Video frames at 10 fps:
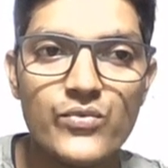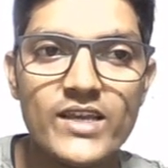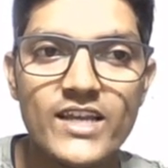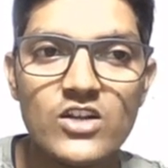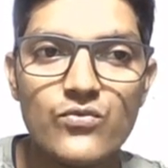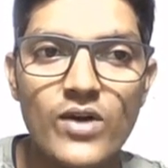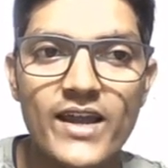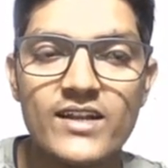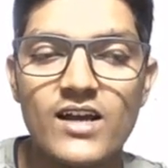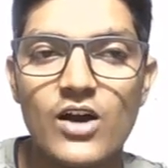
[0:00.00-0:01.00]
we can
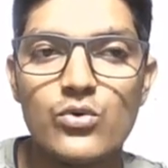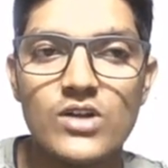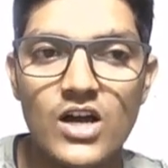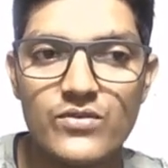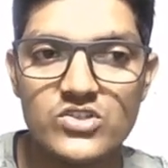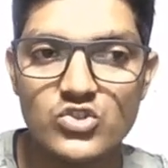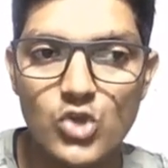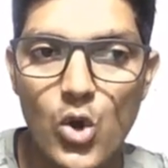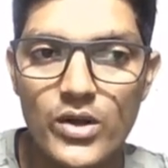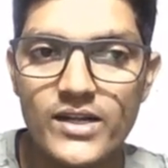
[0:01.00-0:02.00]
find out our
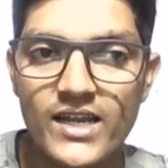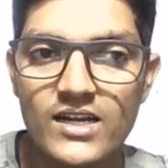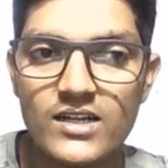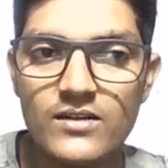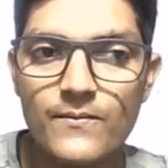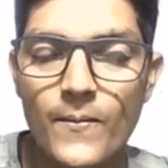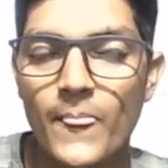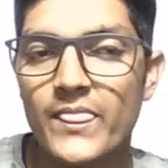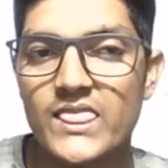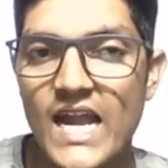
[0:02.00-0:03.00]
solid angle,
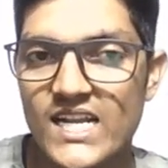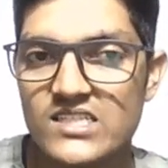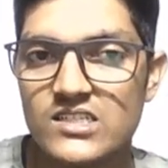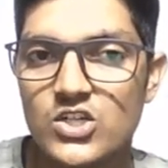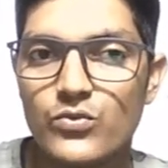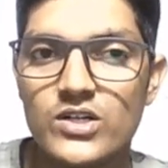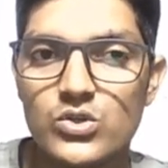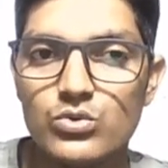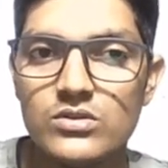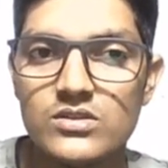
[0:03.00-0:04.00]
that is equal
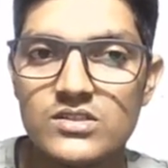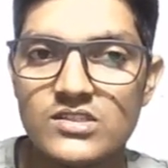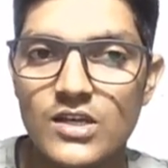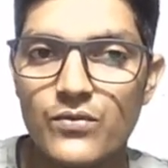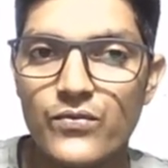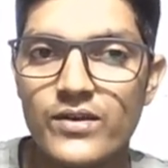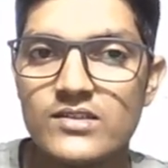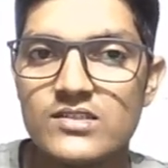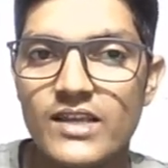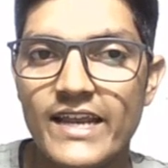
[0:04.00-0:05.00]
to
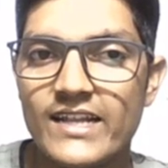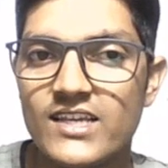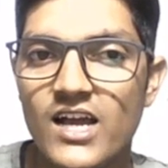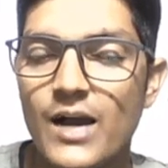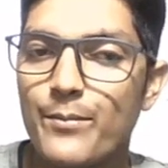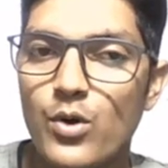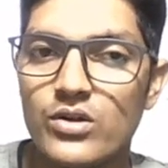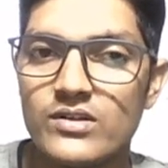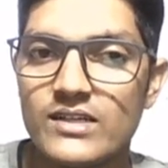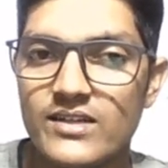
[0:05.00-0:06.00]
surface area
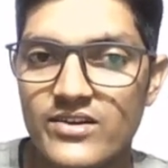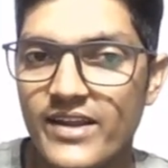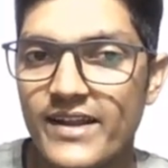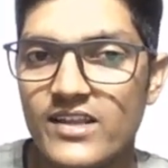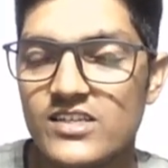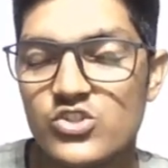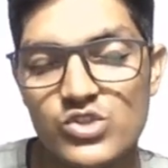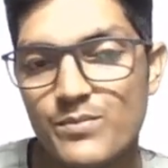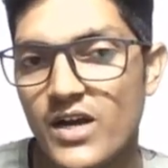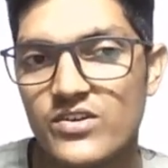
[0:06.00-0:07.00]
upon radius to
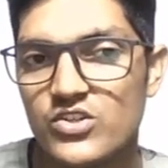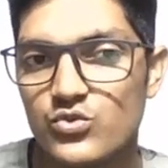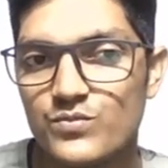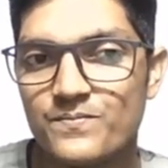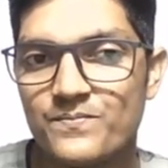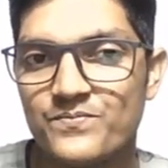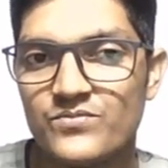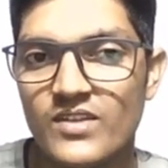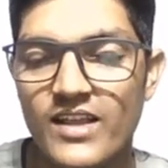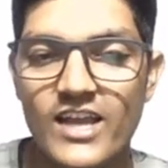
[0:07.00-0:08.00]
the power 2,
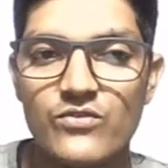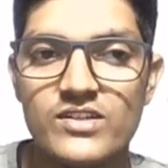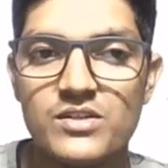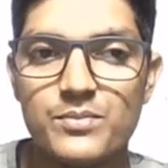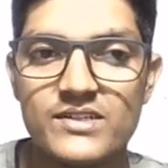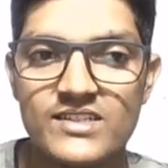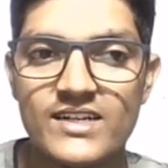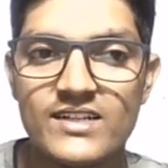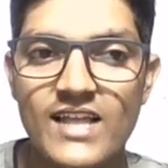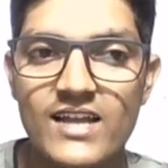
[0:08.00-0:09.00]
and we
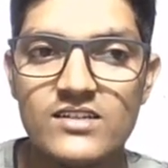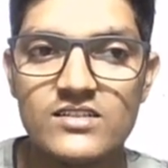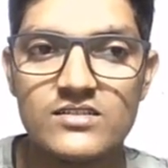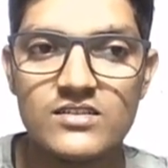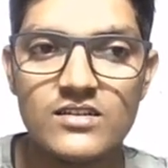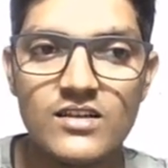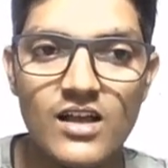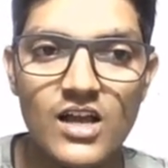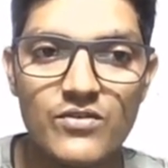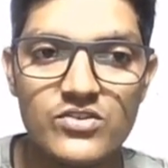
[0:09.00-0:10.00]
represent that
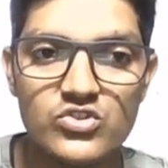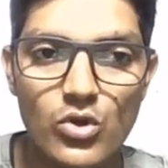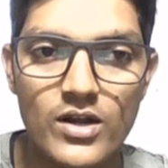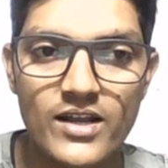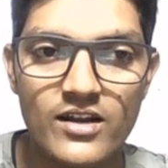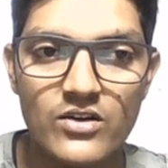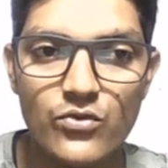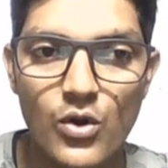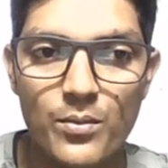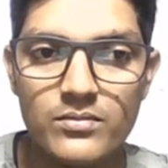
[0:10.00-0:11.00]
our solid angle
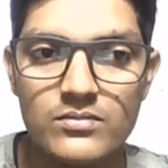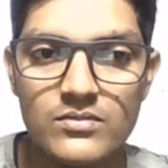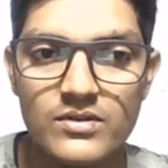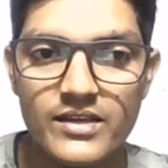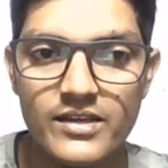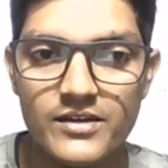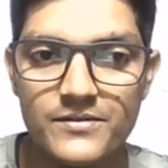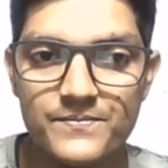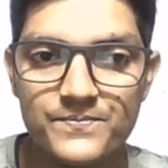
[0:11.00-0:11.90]
from here.